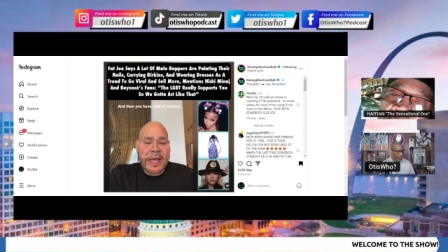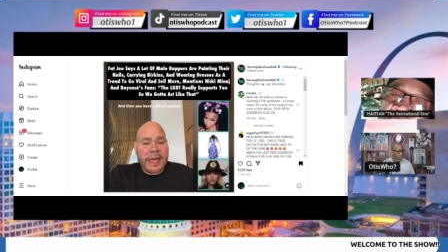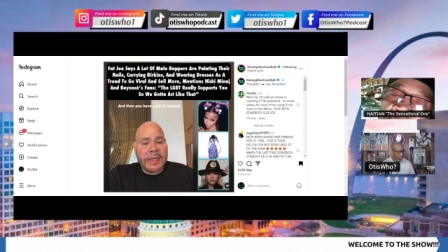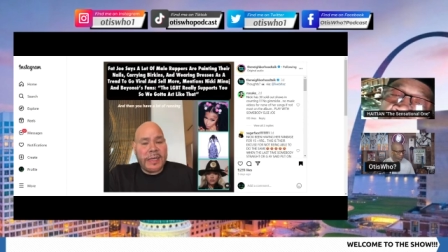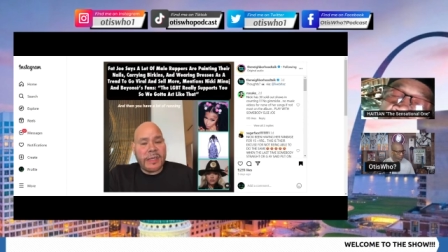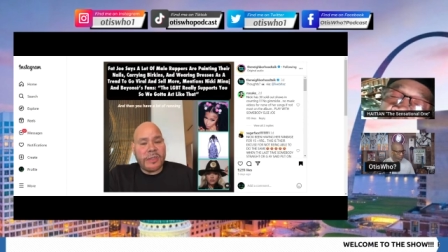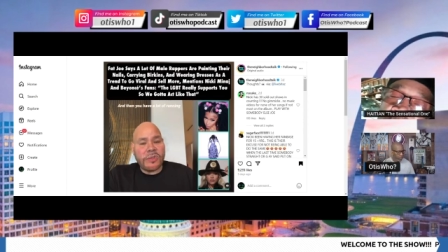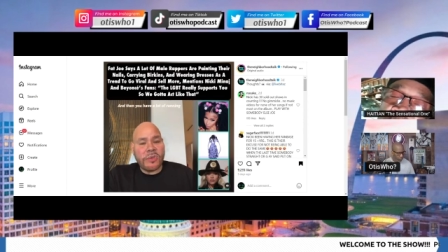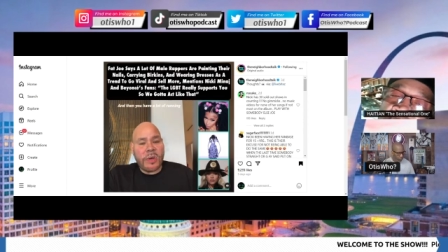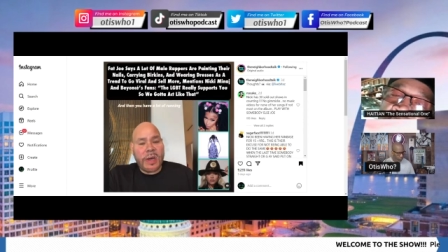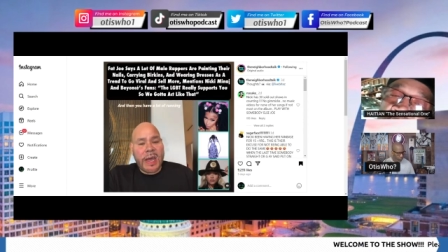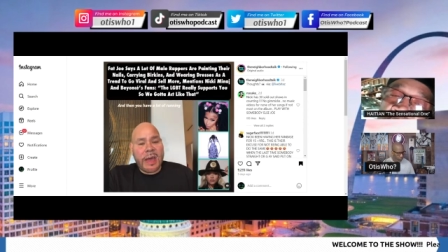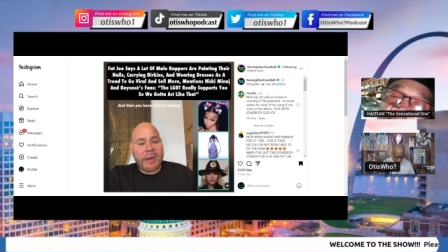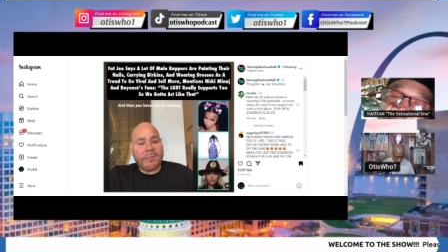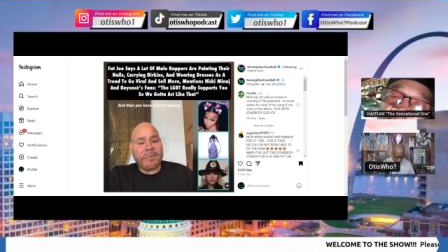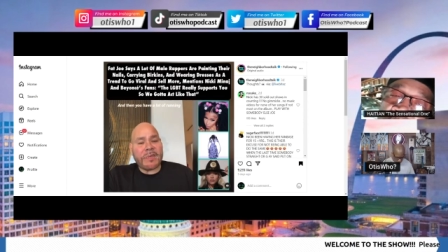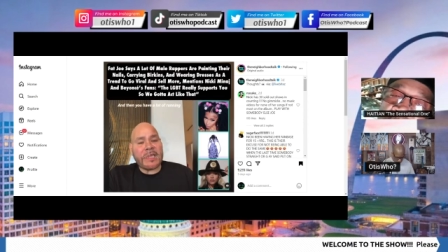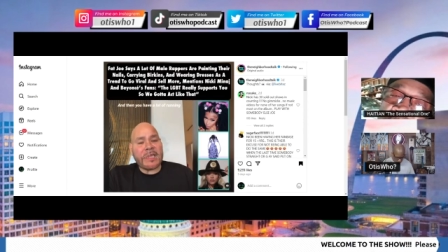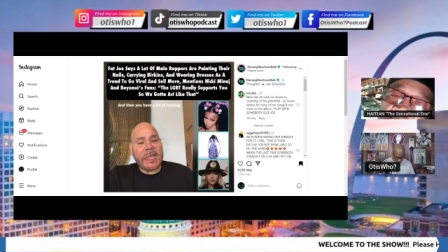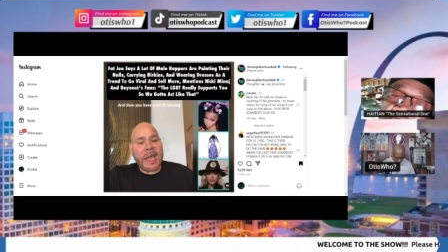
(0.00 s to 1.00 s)
And then you
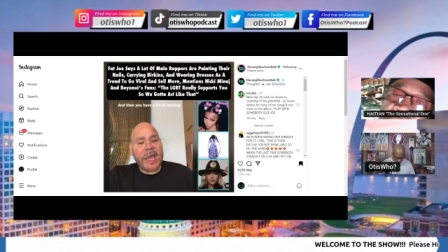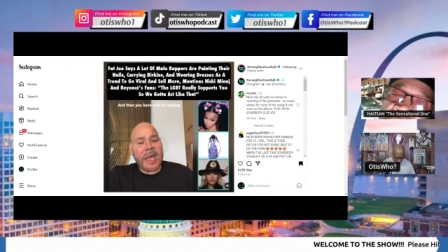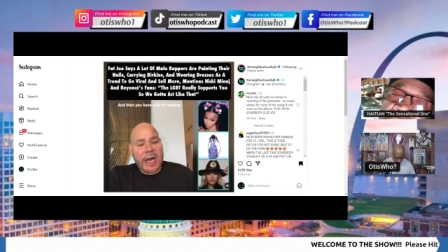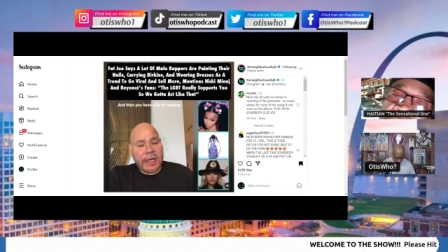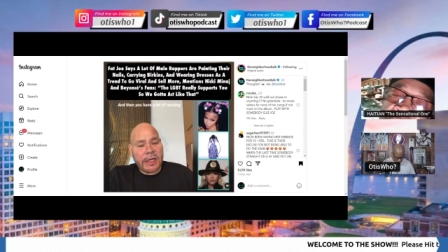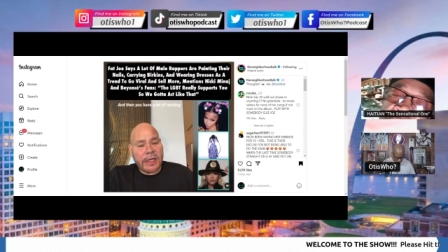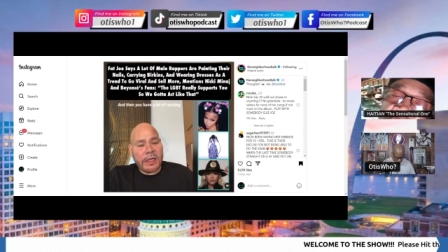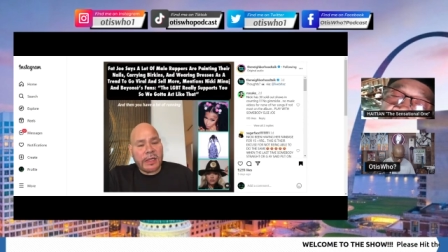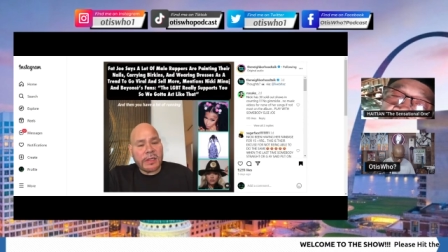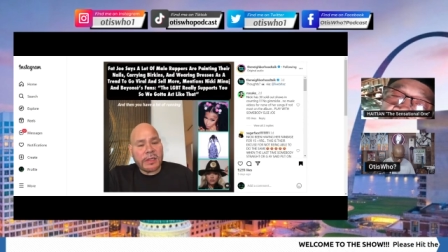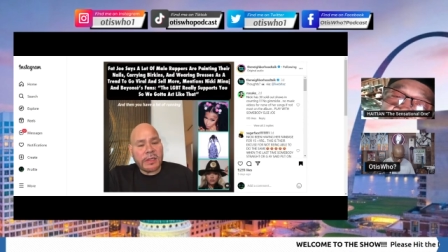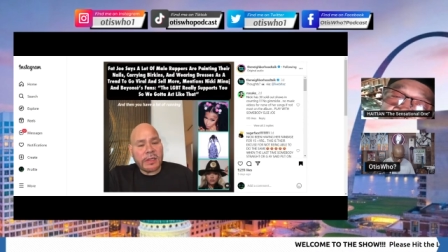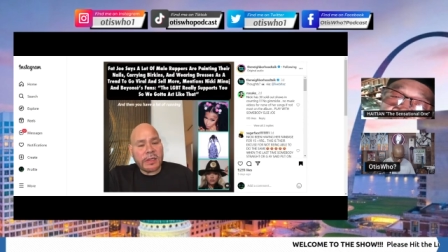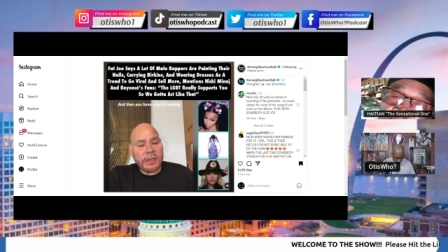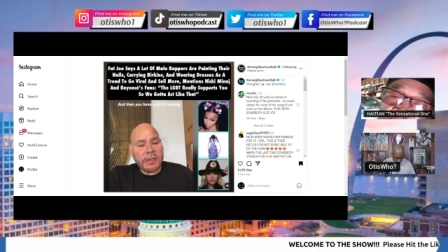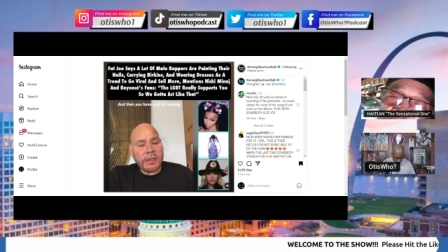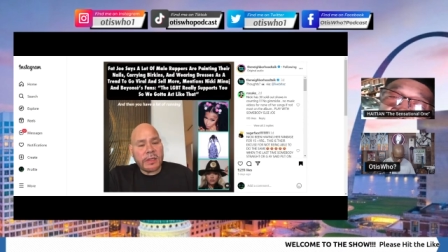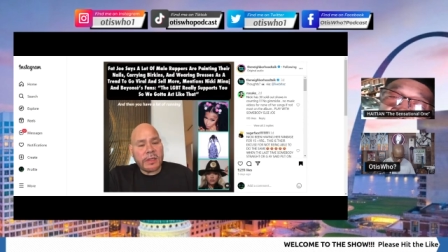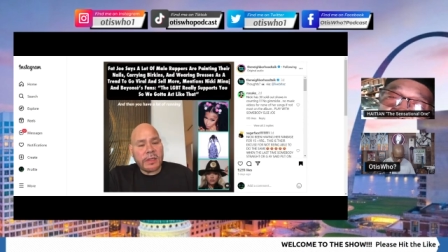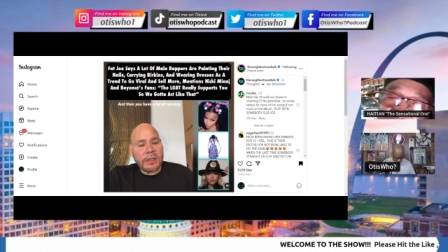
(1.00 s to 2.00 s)
have a lot of
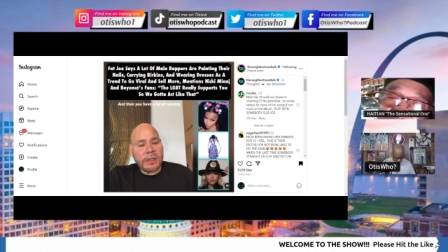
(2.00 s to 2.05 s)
